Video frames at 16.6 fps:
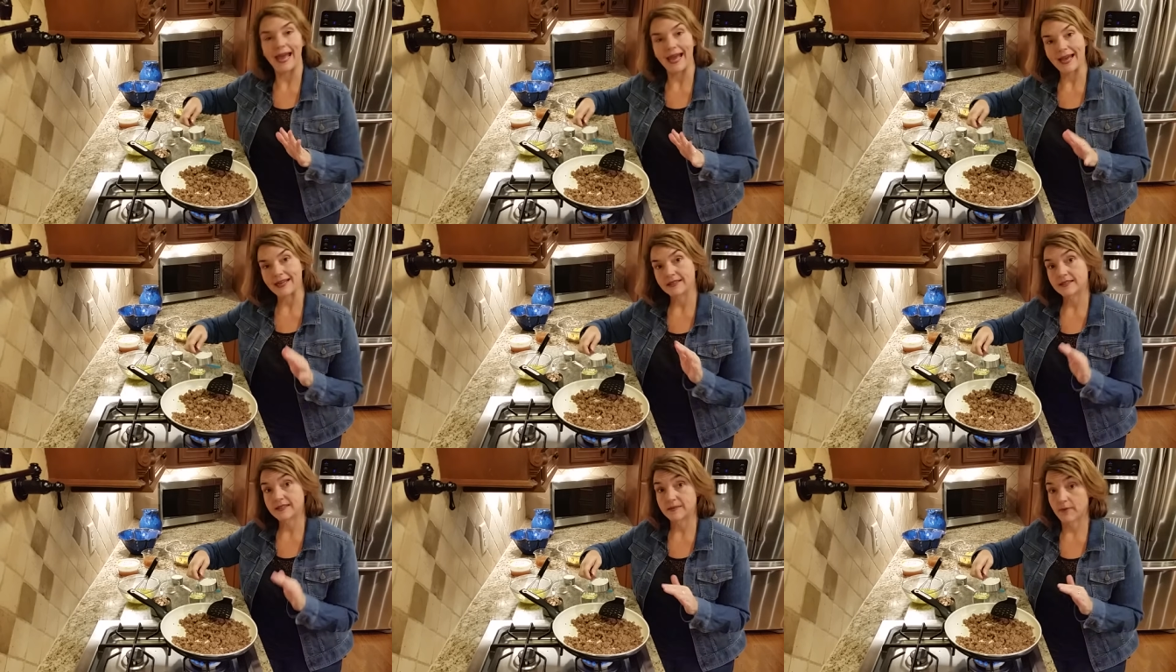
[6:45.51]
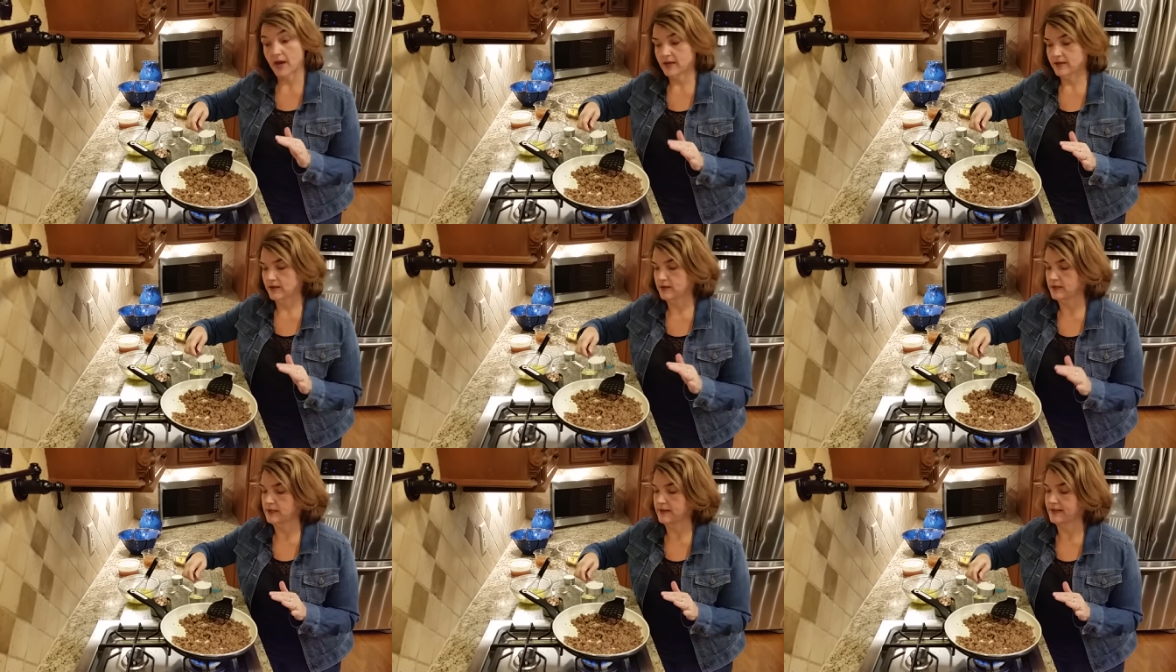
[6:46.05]
to add some
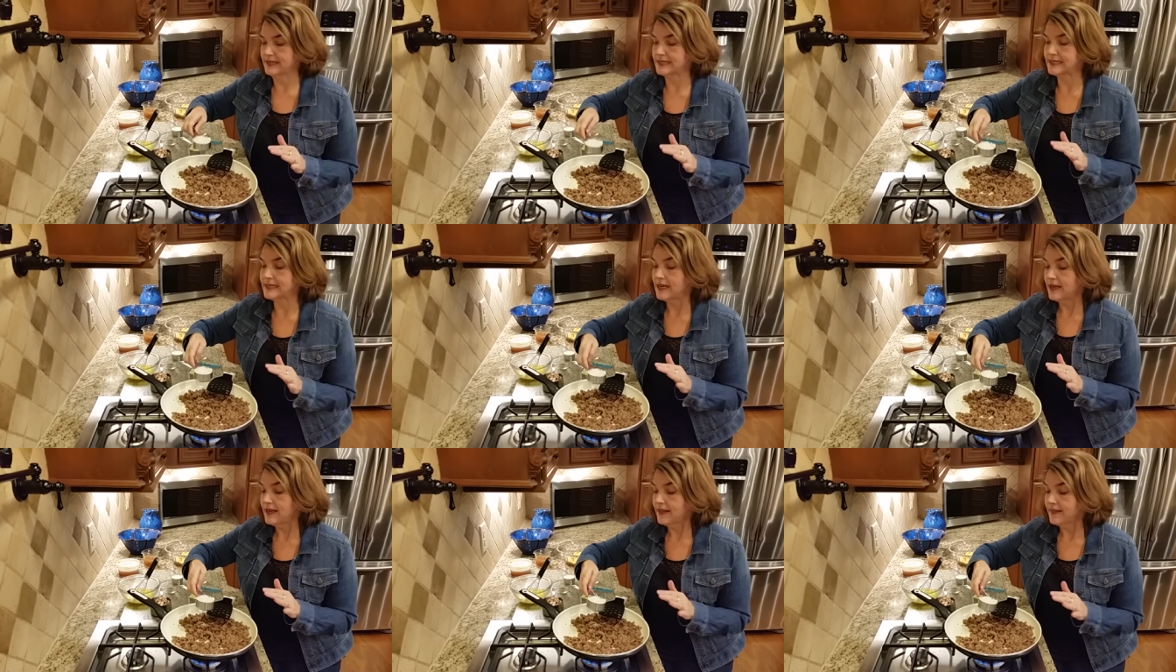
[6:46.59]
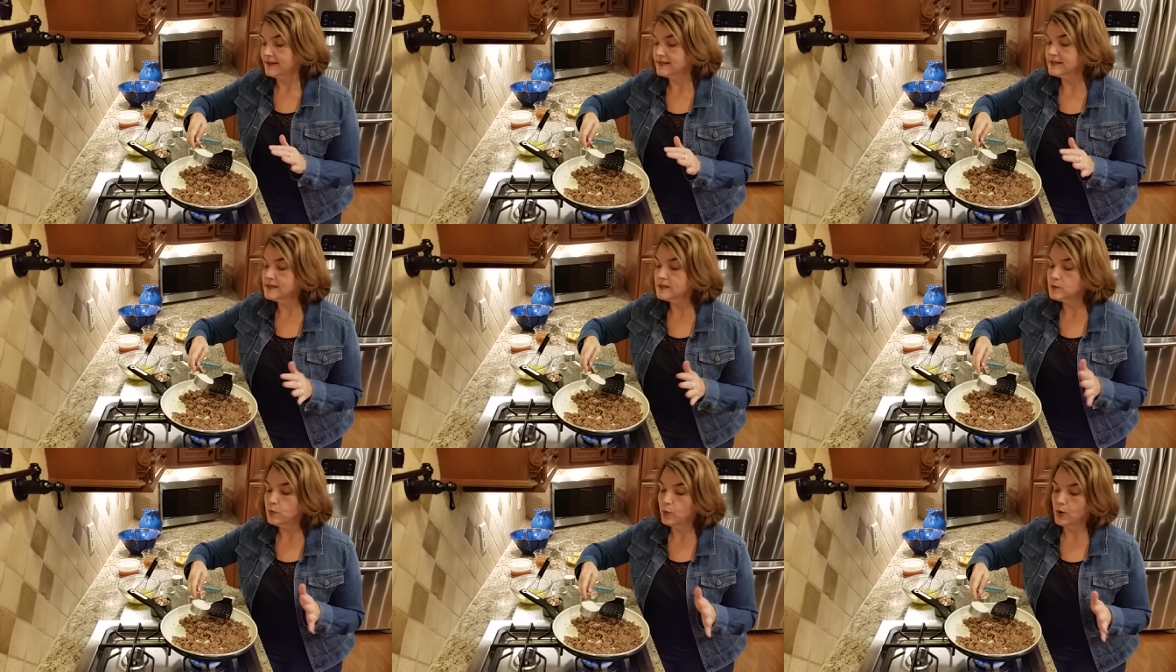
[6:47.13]
onion to this. This
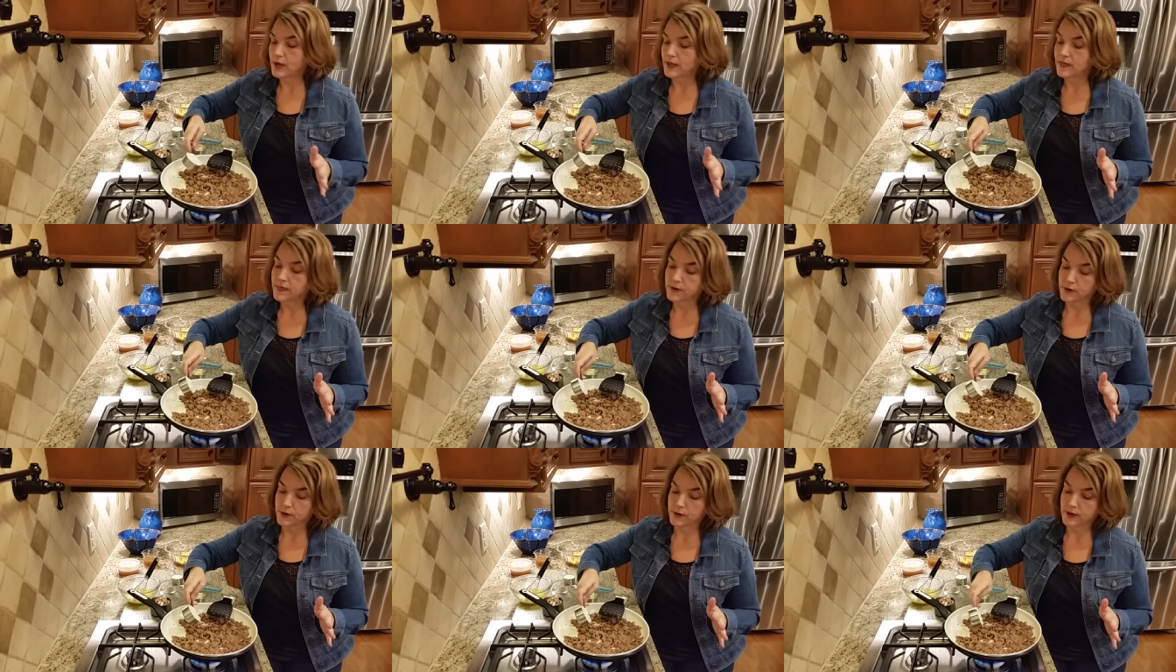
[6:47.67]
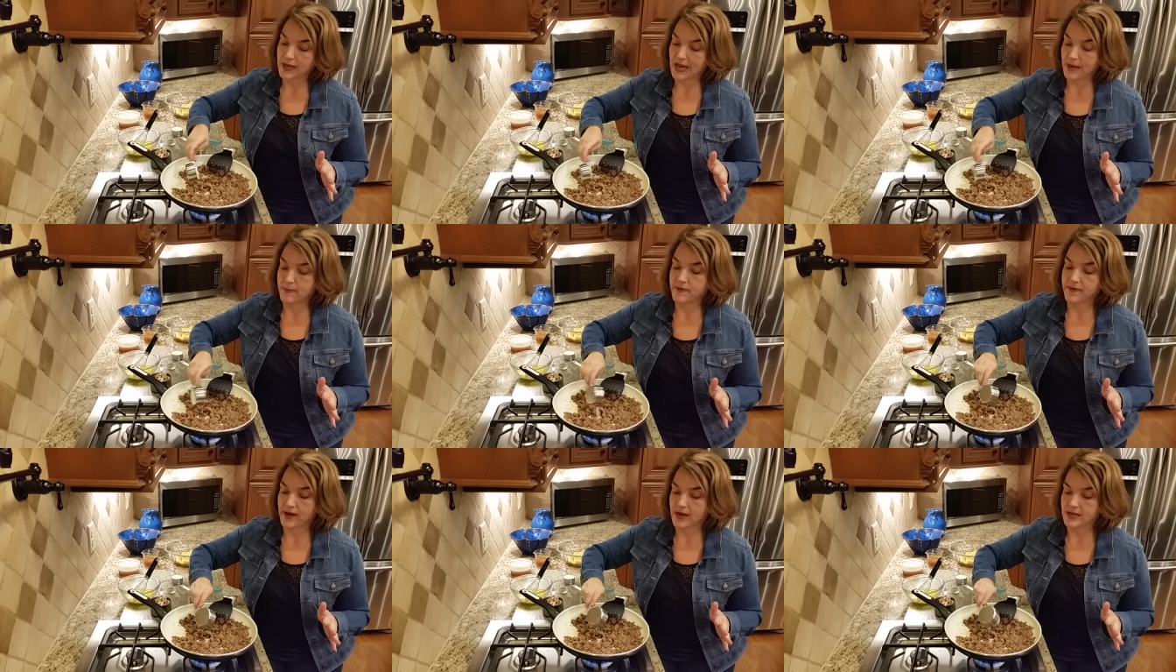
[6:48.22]
is one third
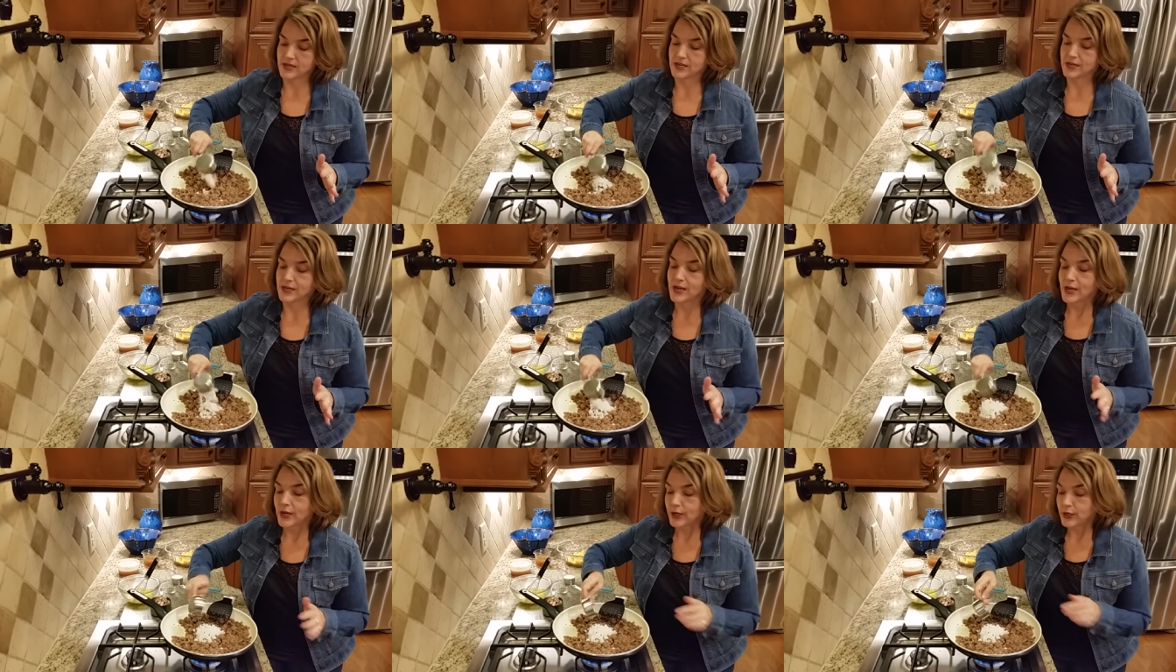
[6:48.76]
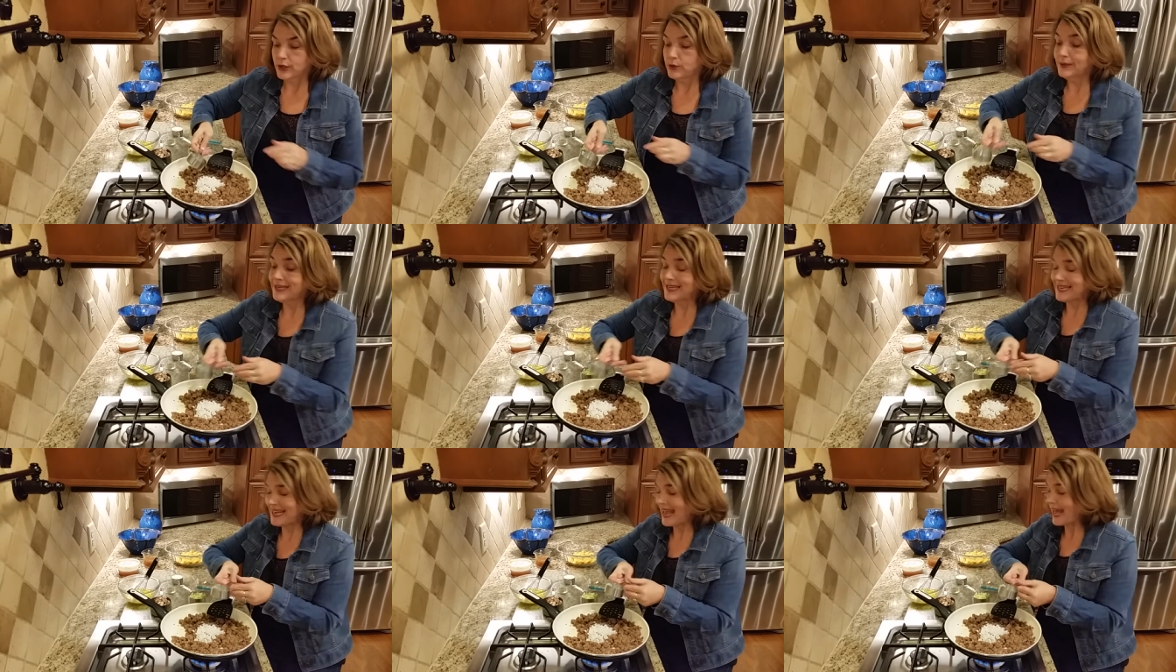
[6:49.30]
cup of onion. You can